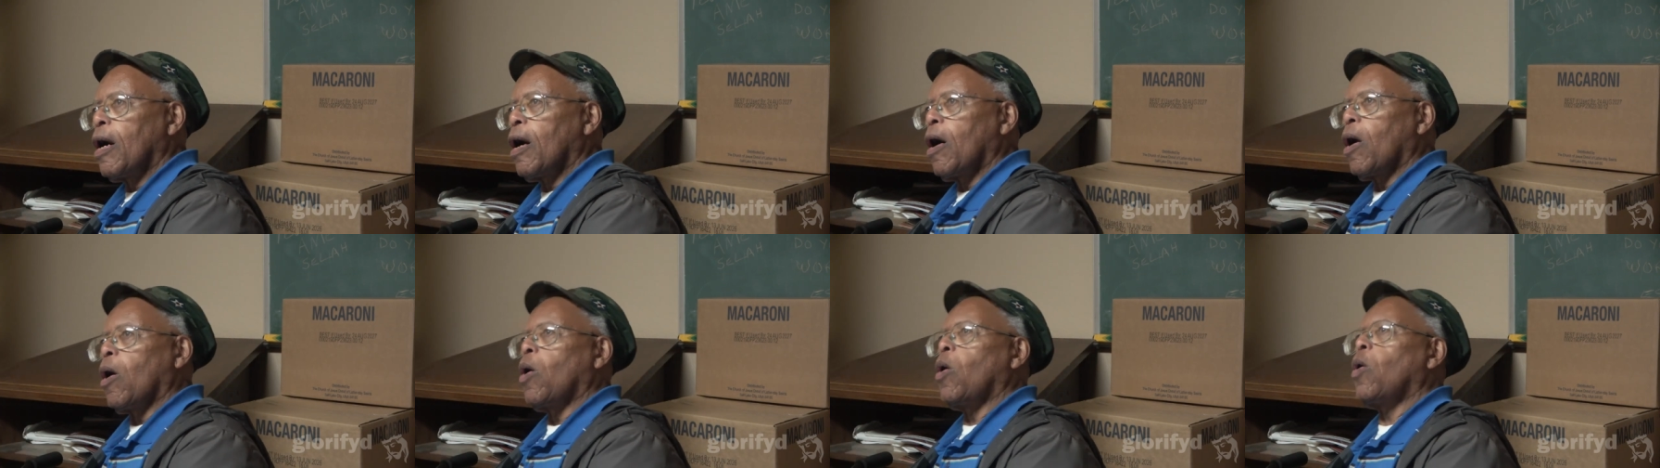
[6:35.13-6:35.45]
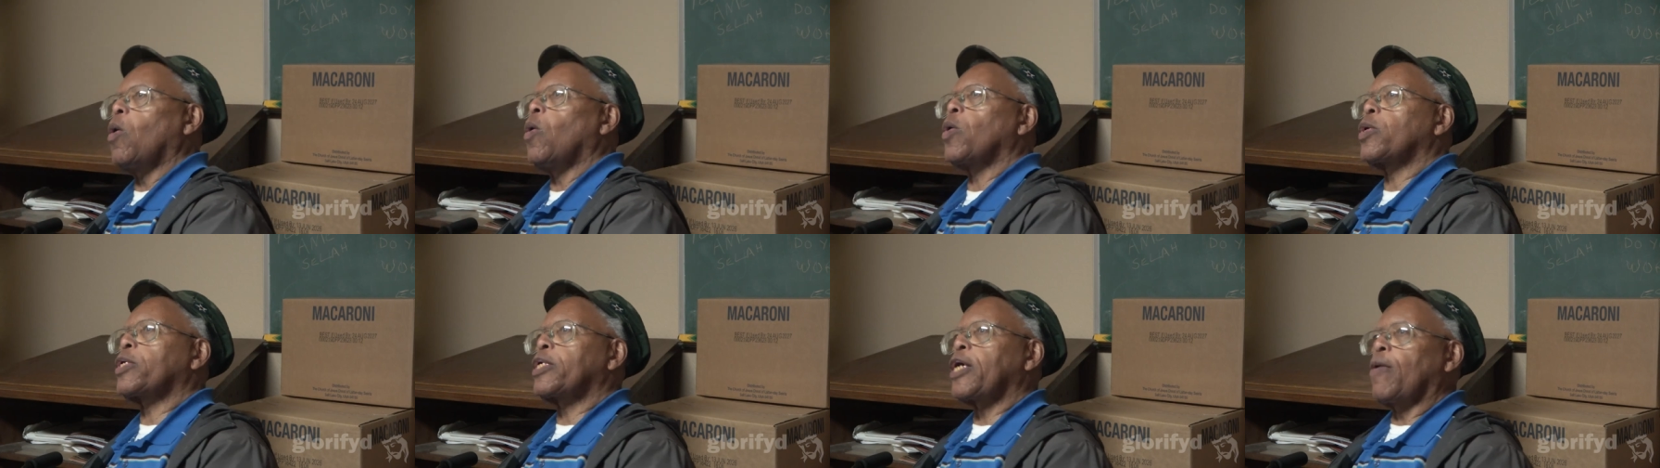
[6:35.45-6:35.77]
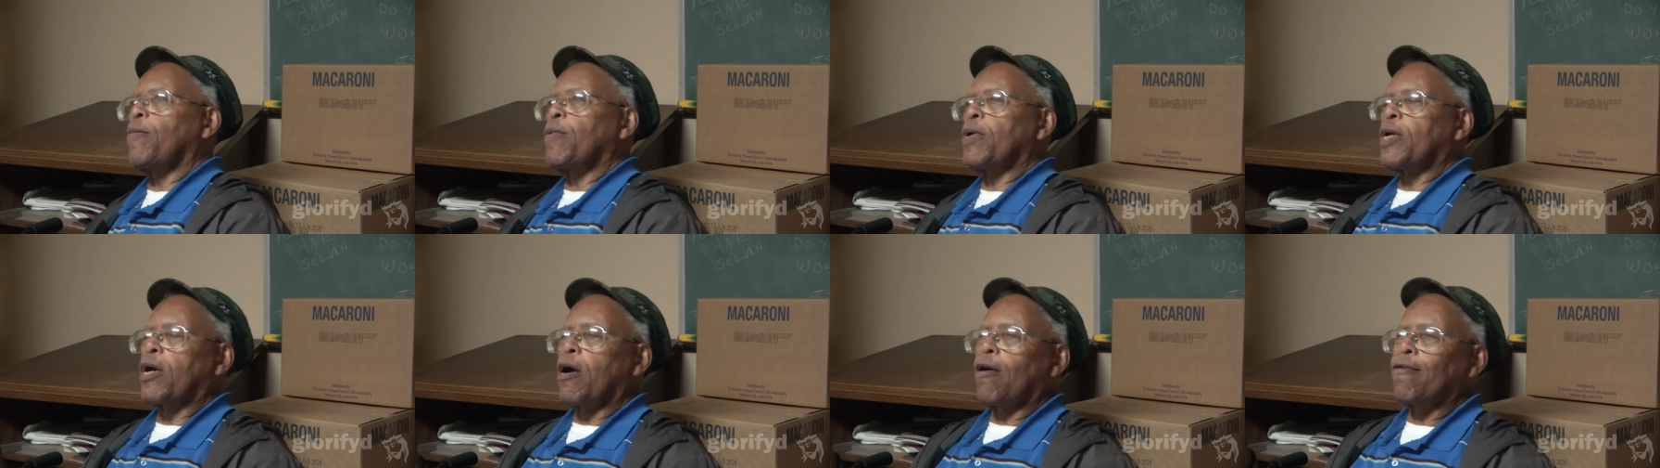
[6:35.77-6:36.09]
Oh,
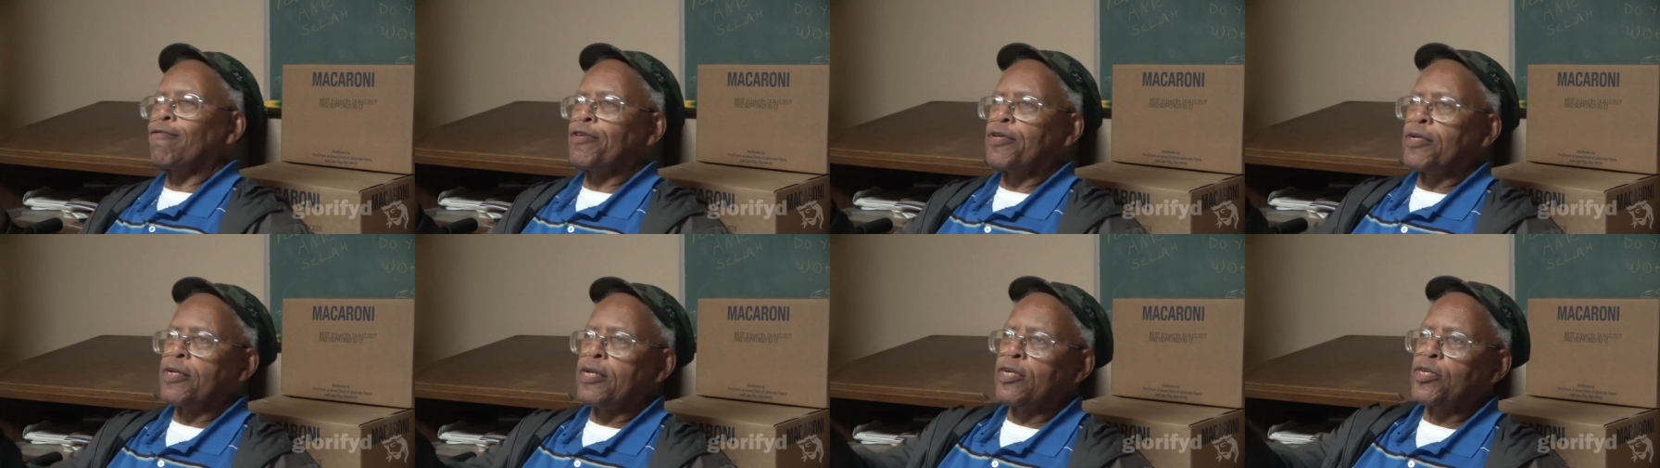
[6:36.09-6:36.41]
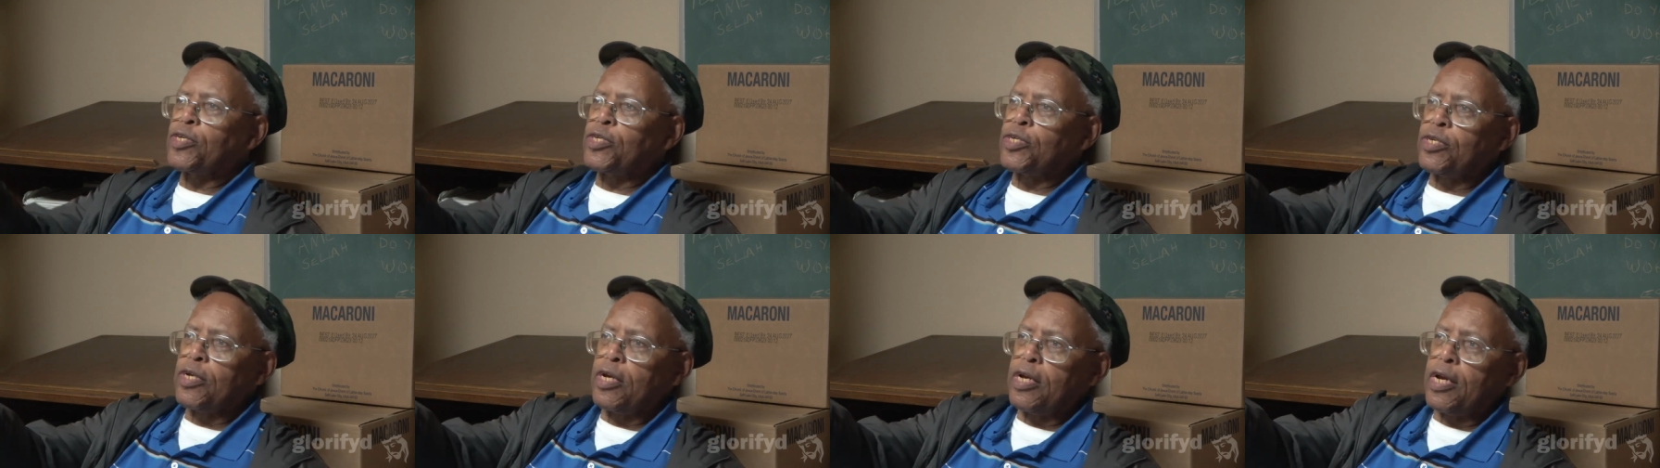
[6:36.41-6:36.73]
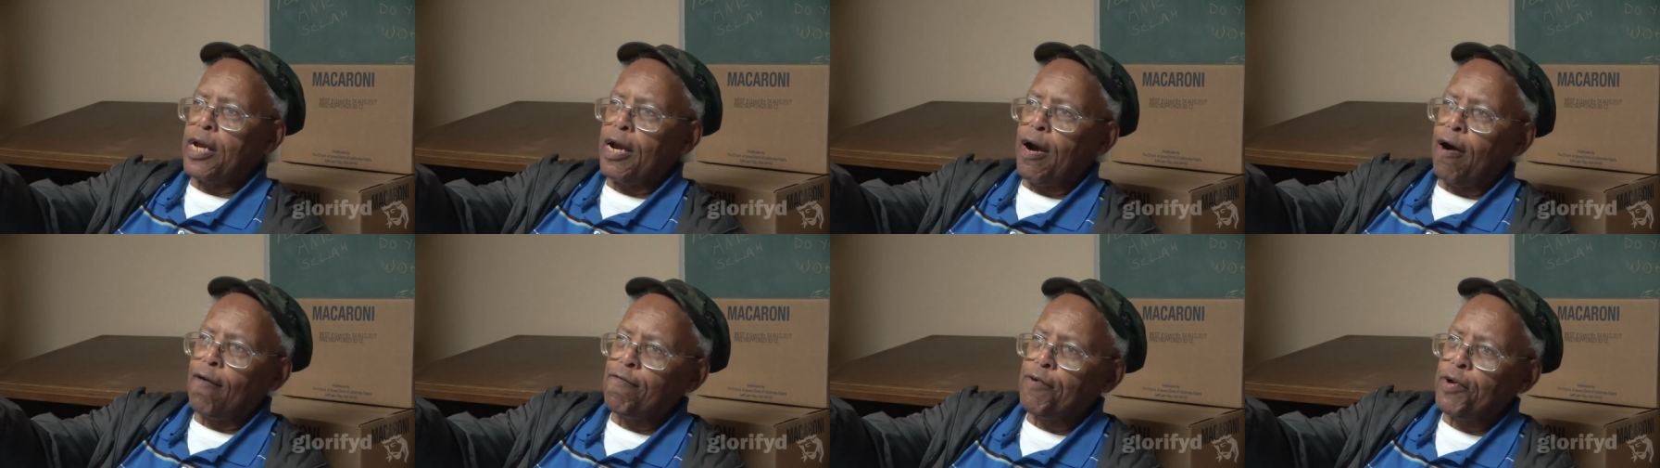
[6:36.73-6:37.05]
can we go to this
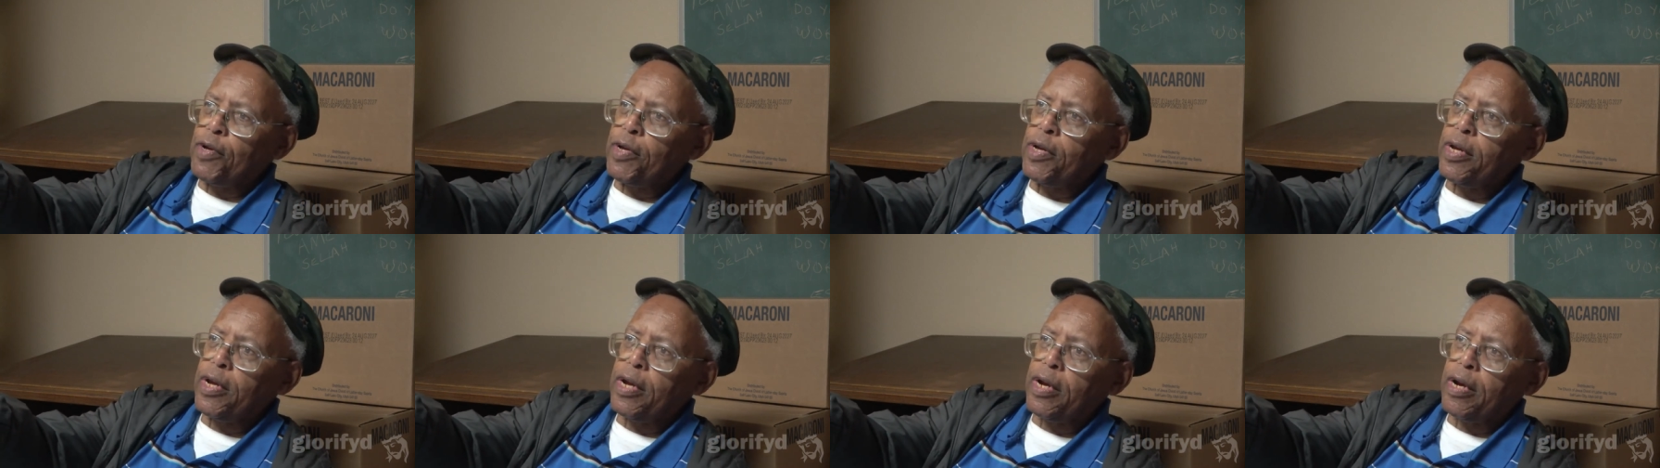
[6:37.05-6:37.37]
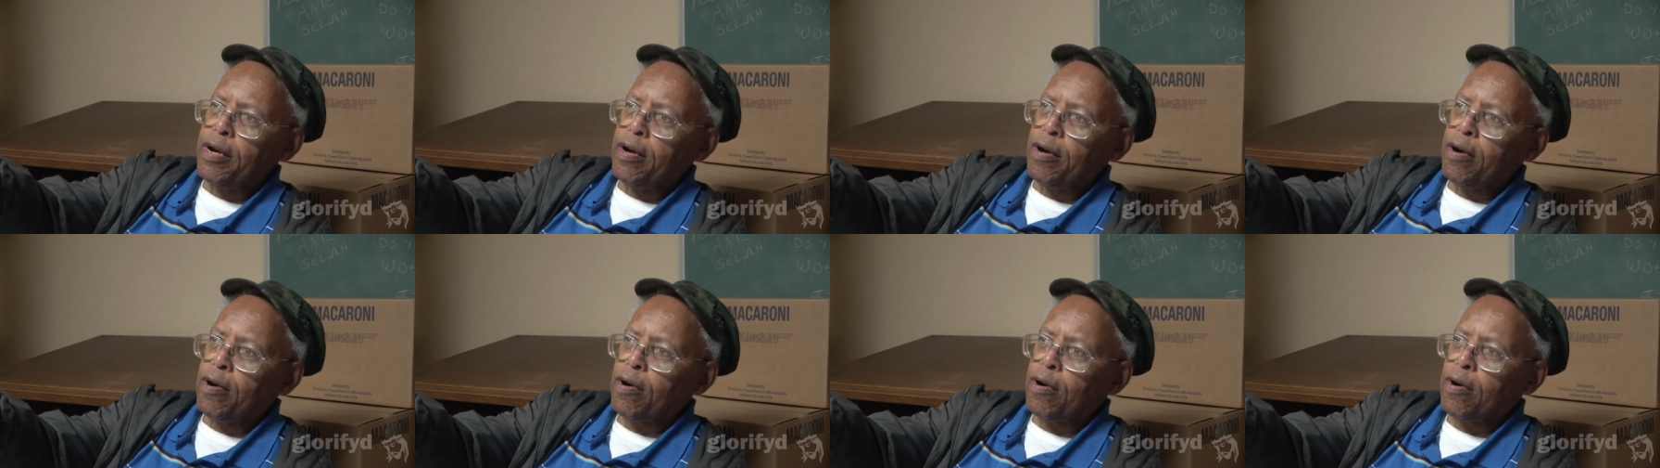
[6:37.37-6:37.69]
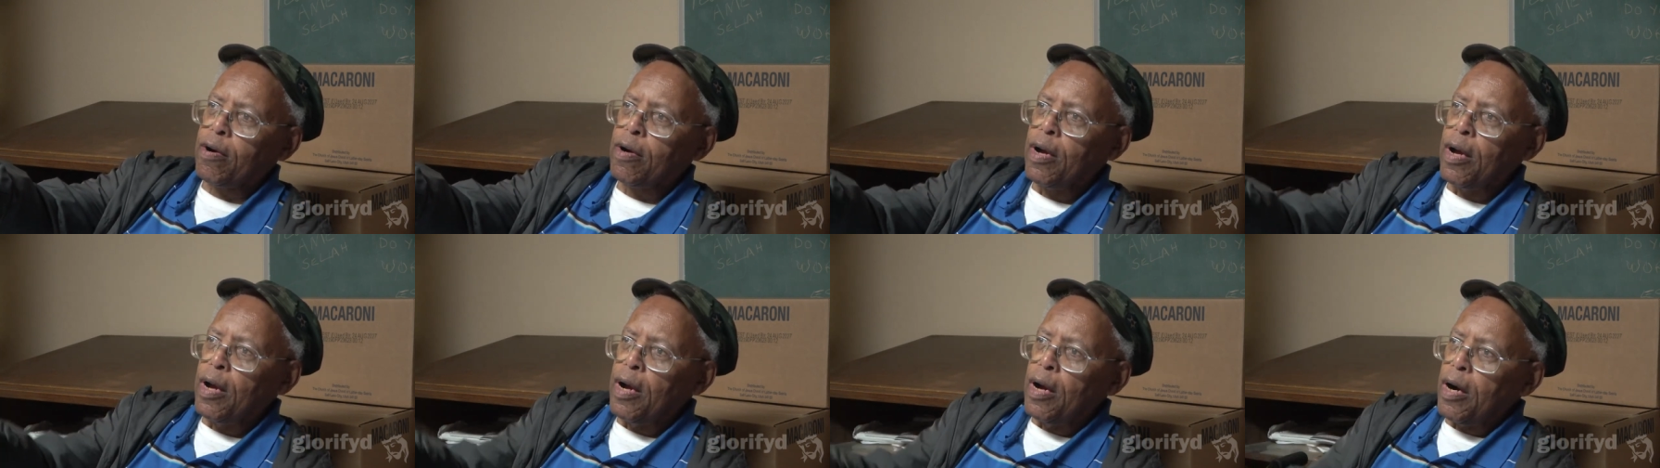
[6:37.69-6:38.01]
city over
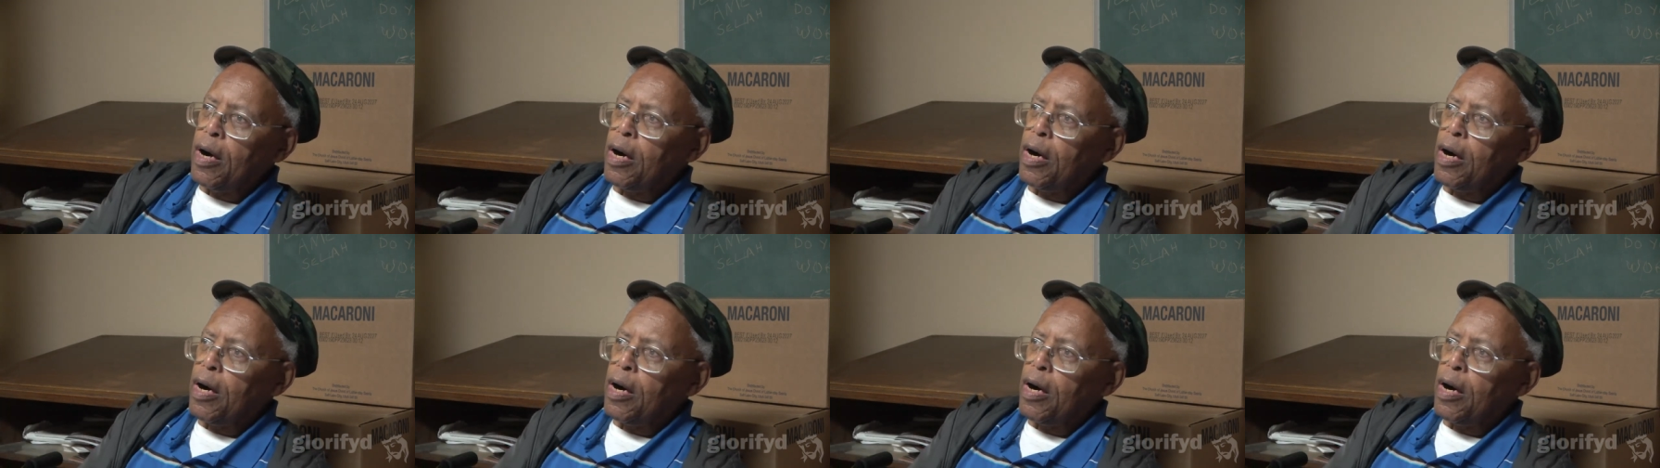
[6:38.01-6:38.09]
here?